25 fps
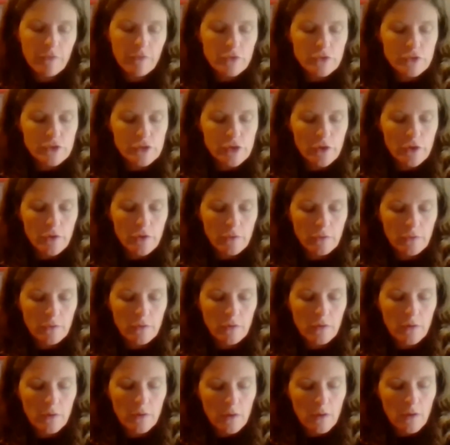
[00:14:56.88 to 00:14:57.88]
for sure.
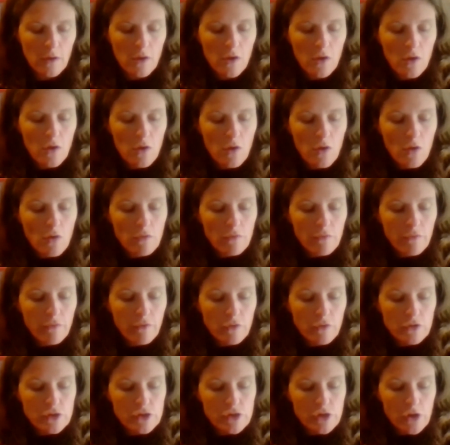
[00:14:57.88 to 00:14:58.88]

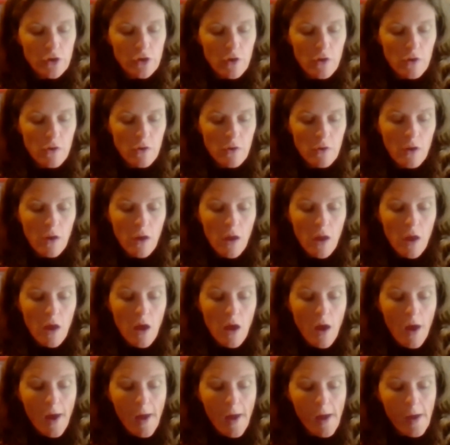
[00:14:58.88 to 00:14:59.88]
For sure.
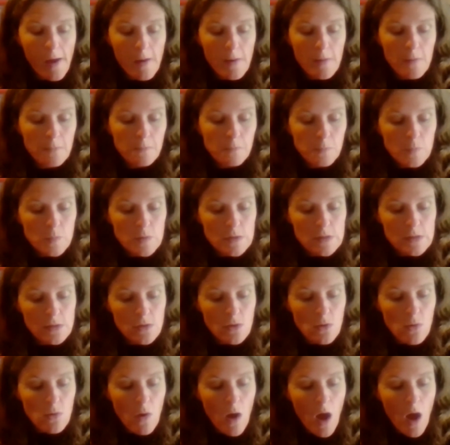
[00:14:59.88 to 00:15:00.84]
So